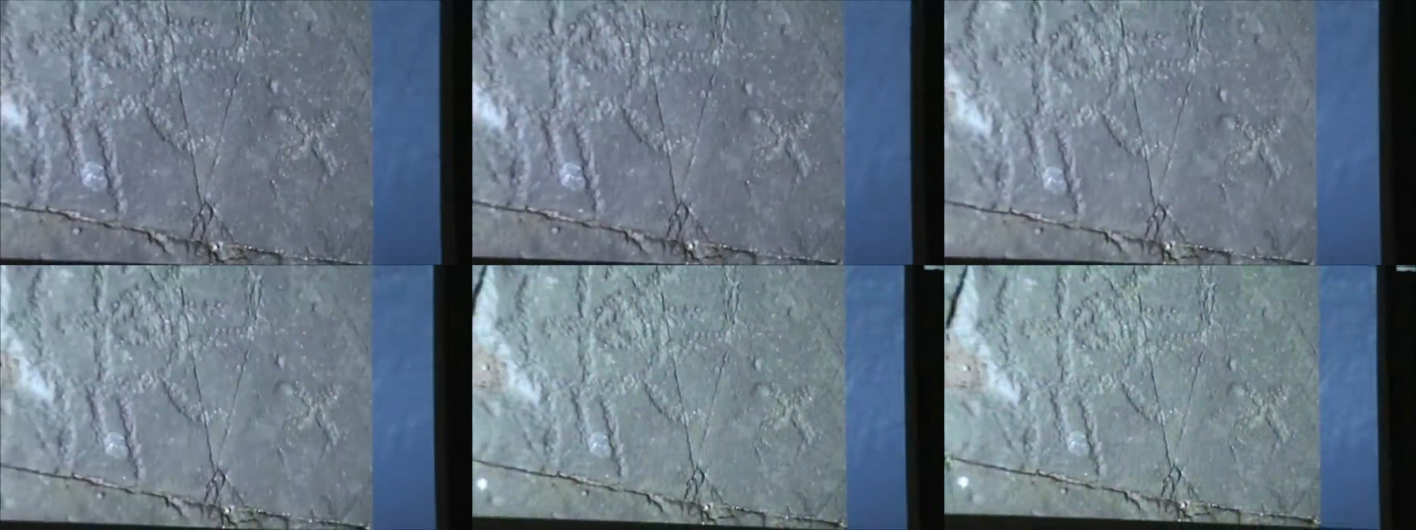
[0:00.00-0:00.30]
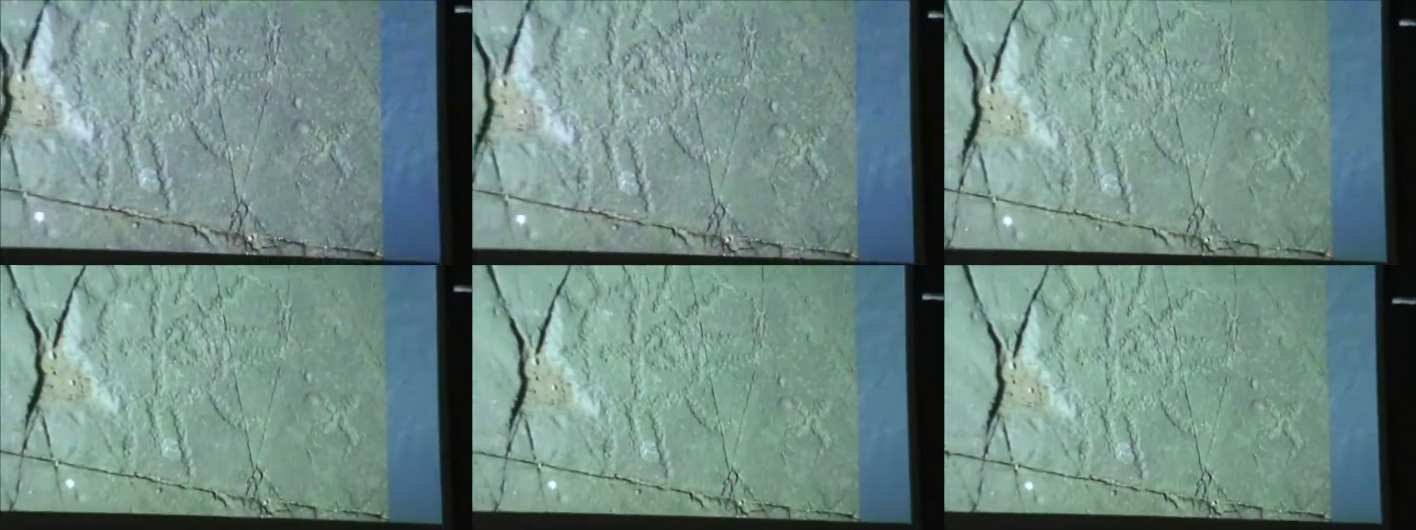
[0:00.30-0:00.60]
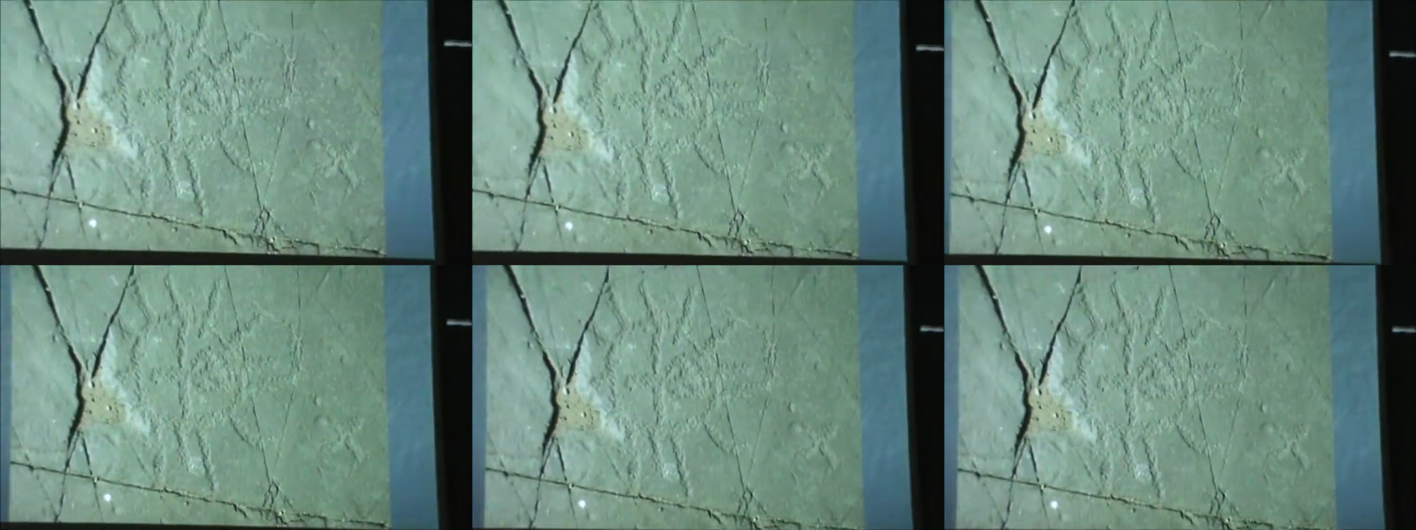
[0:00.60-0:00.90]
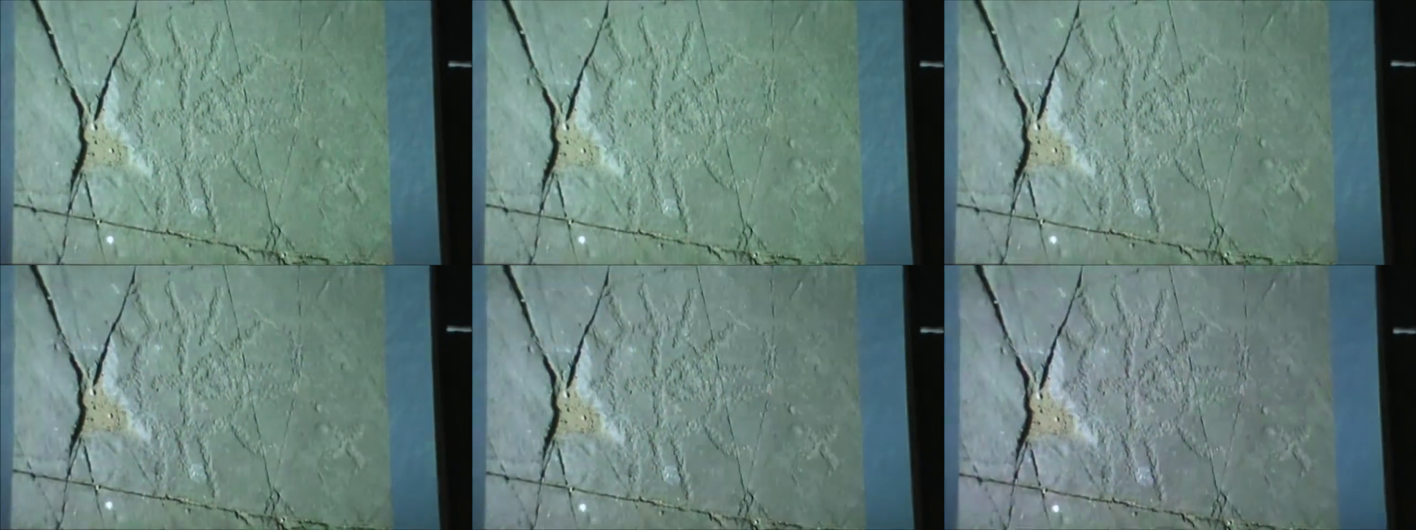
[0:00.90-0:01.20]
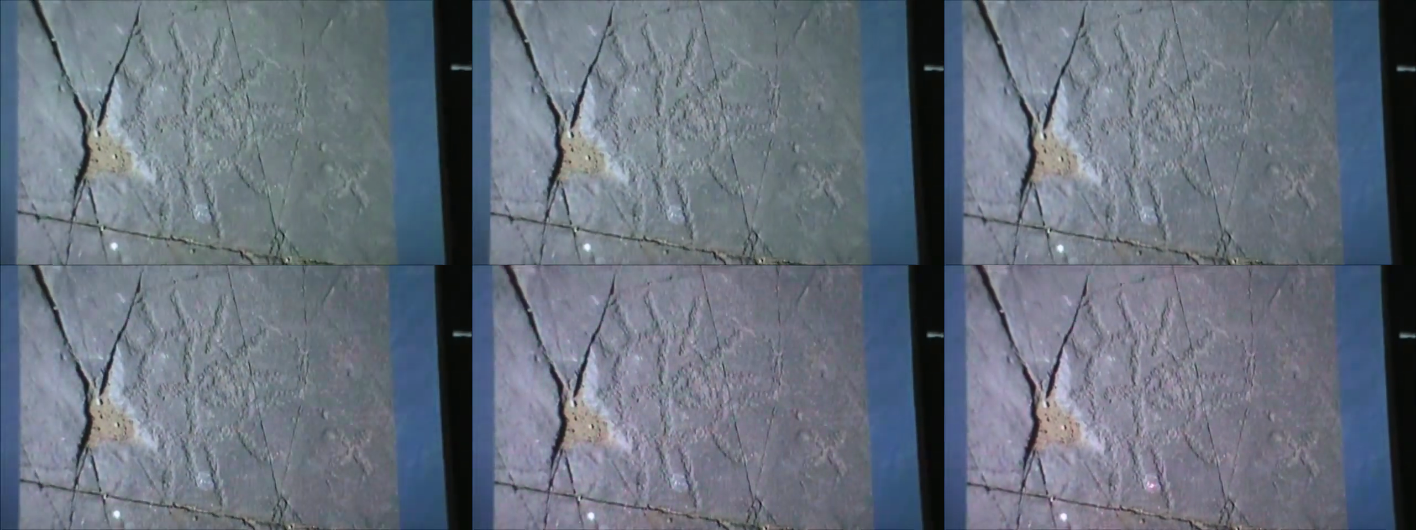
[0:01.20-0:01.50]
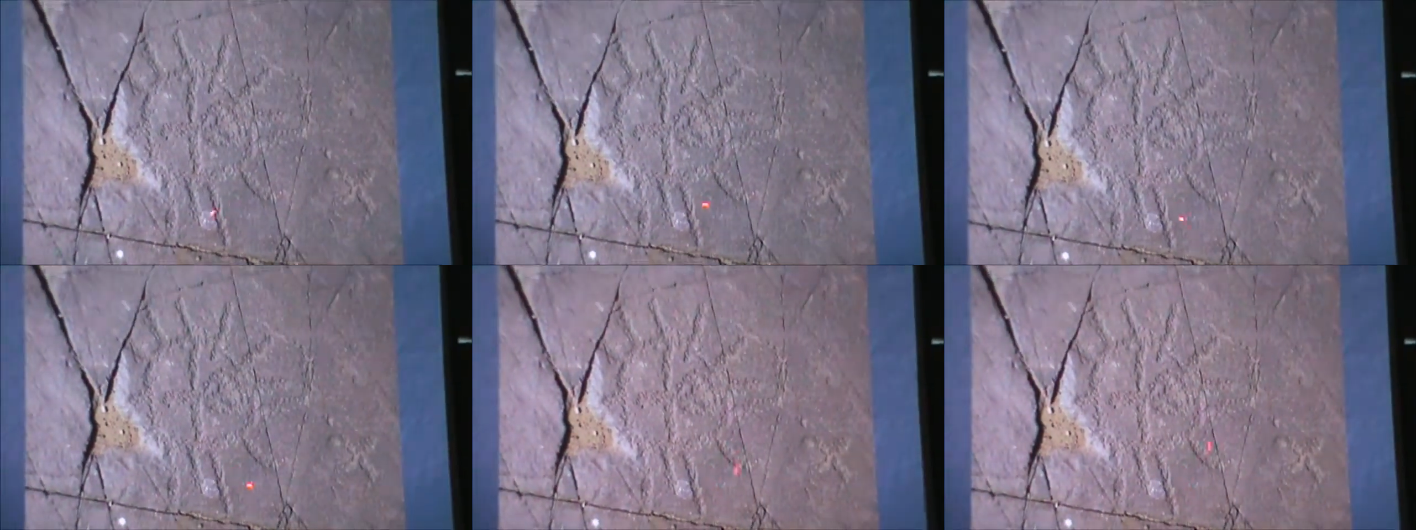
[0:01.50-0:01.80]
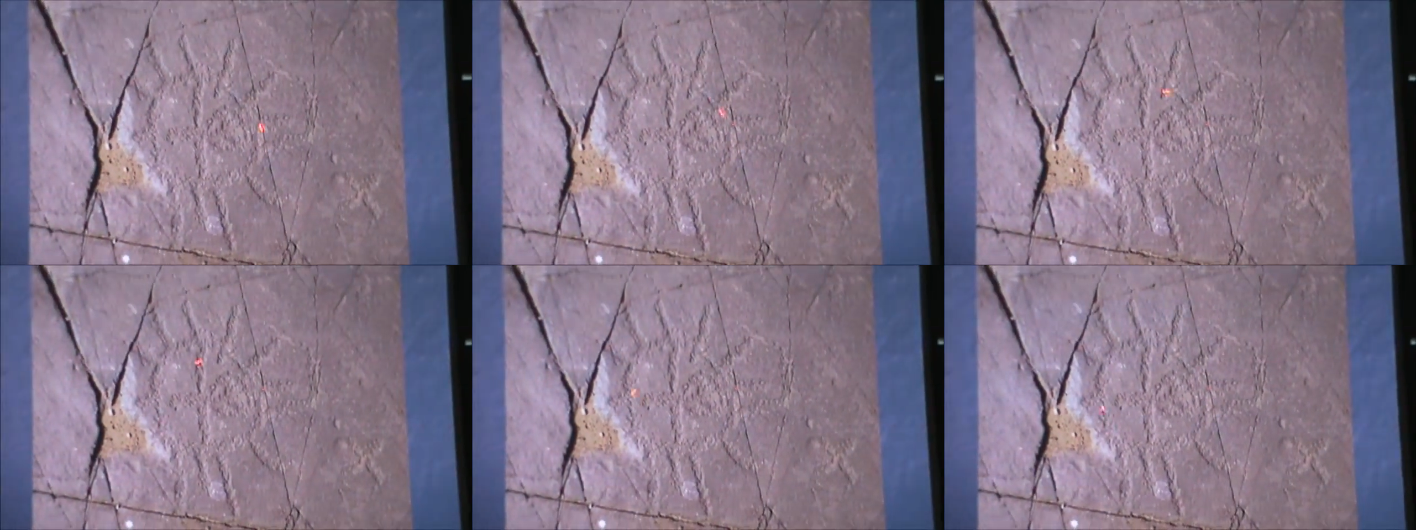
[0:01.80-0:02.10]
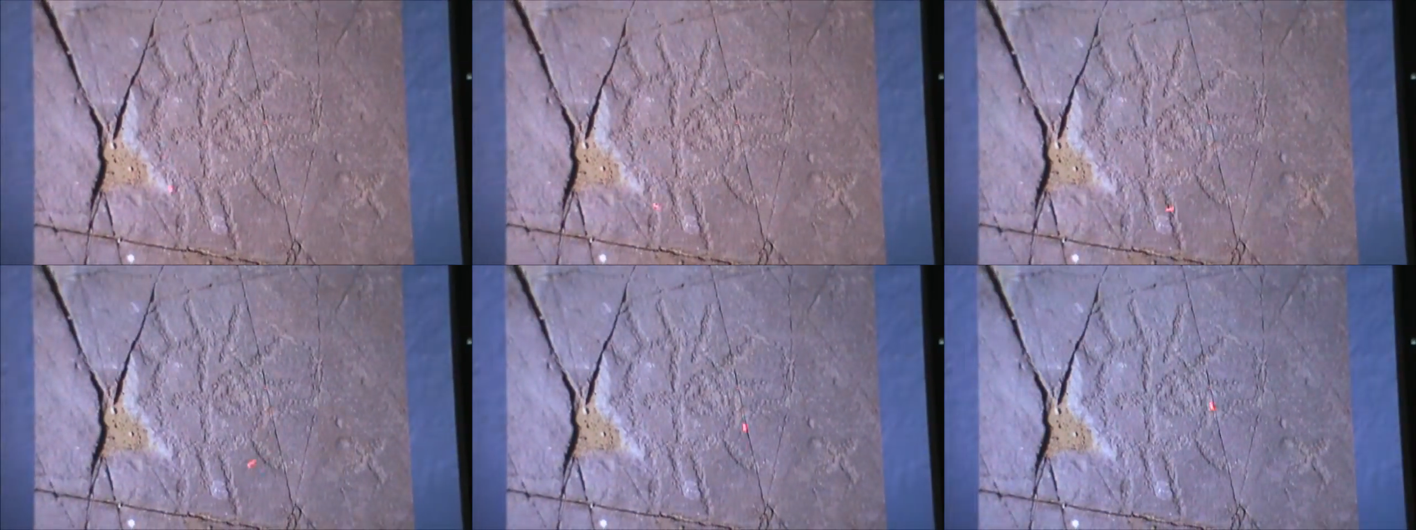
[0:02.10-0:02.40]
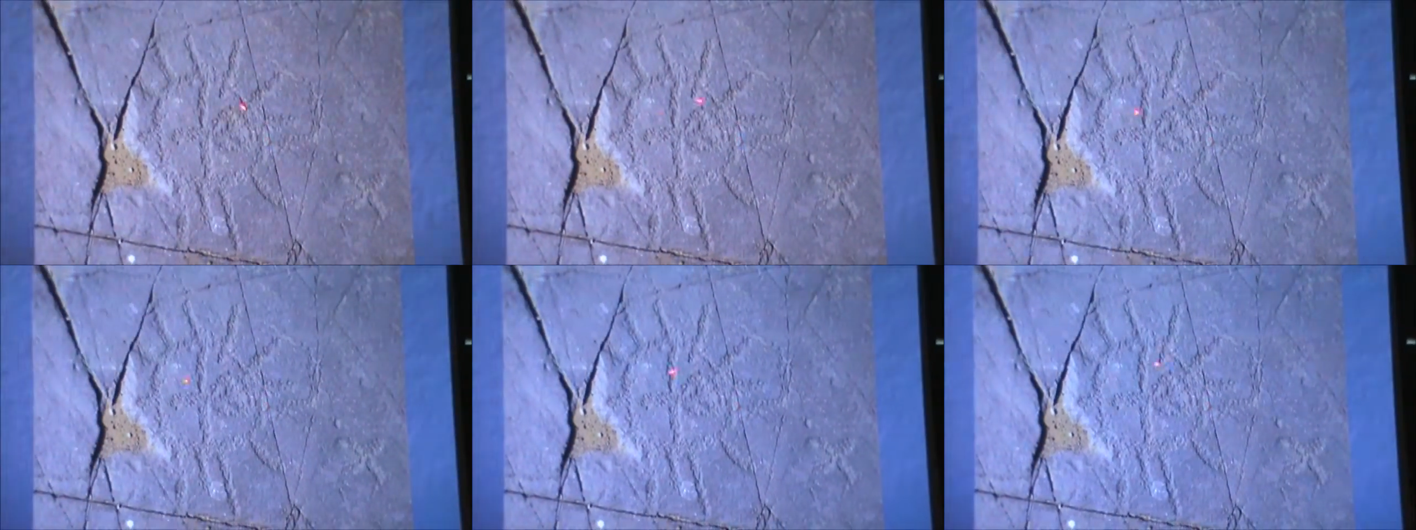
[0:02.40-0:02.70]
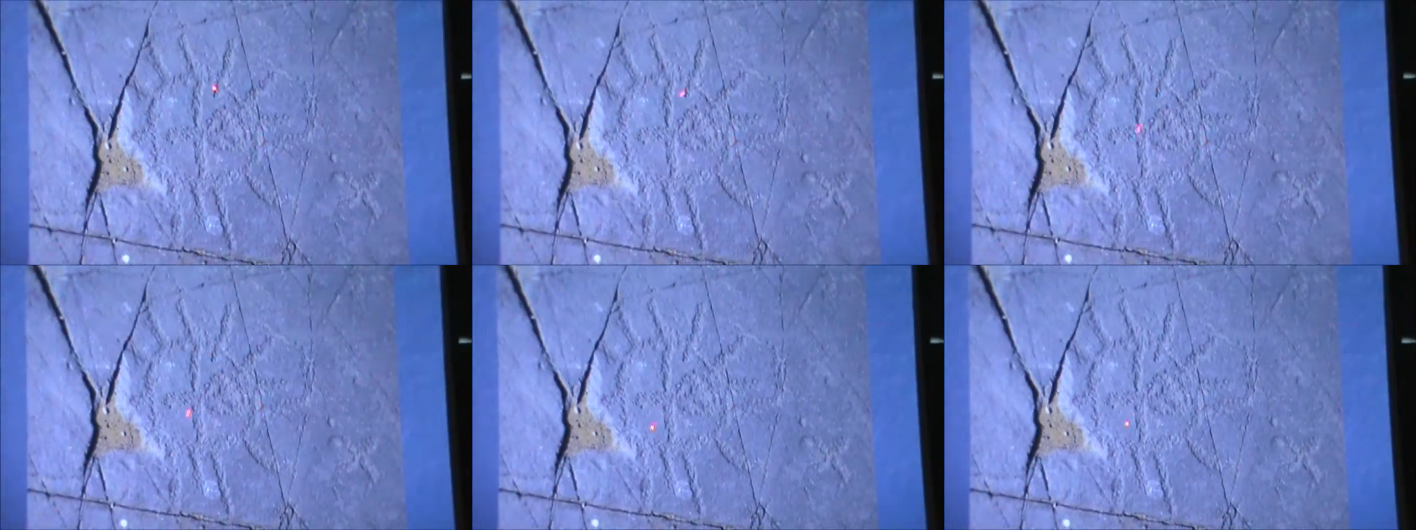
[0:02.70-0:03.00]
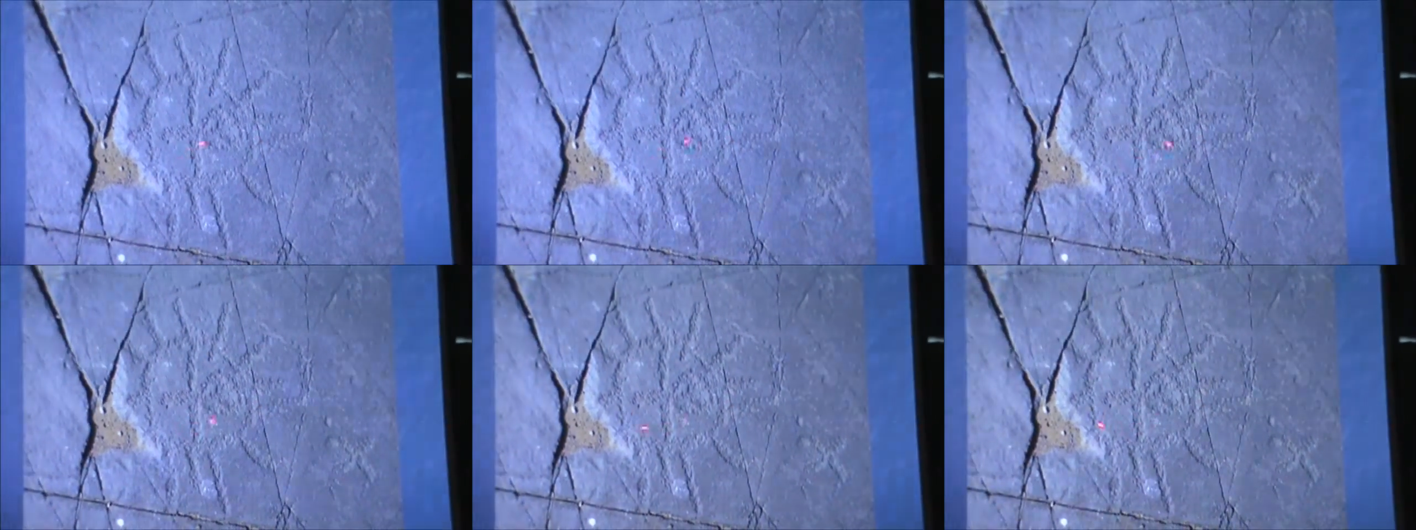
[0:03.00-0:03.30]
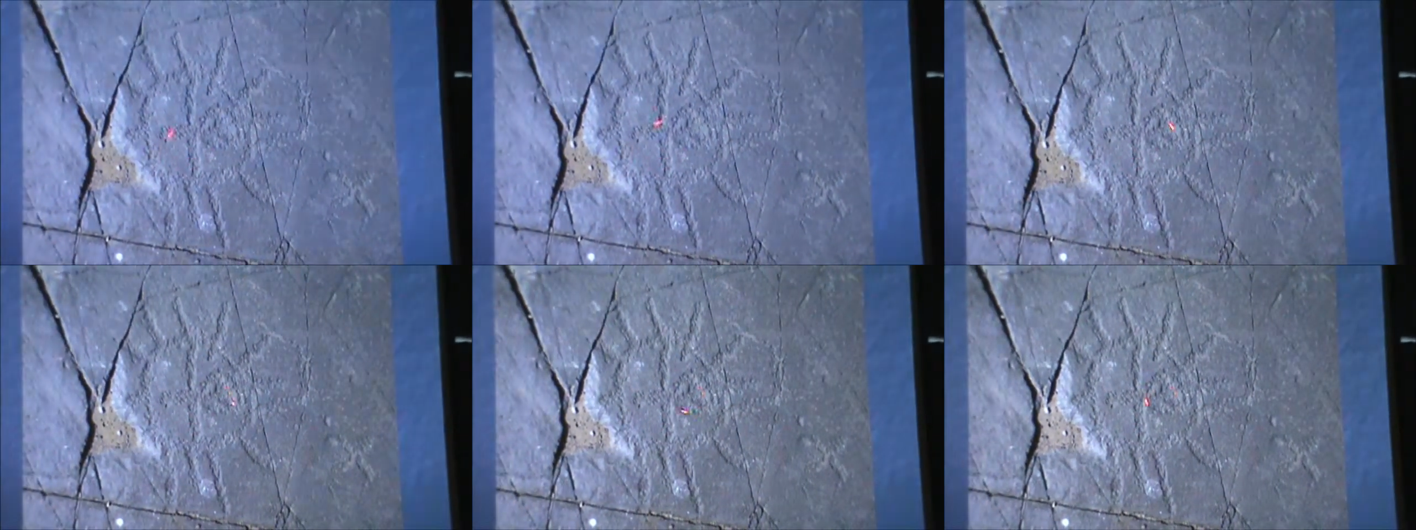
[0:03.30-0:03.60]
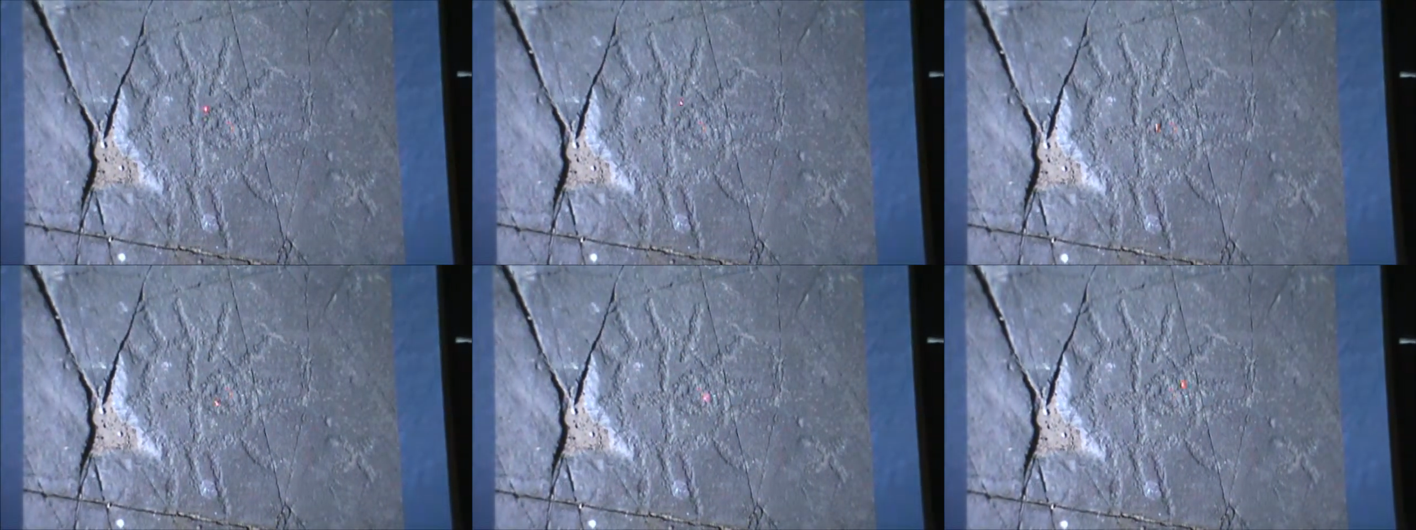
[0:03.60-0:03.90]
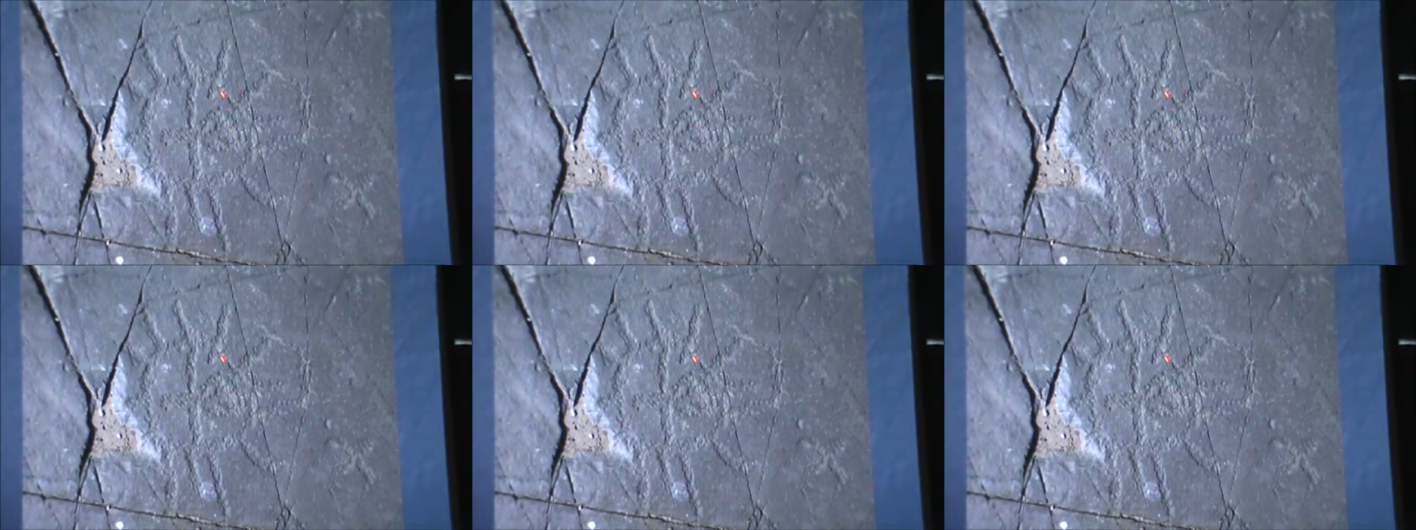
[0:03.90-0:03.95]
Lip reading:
No face is visible, so there are no lips to read.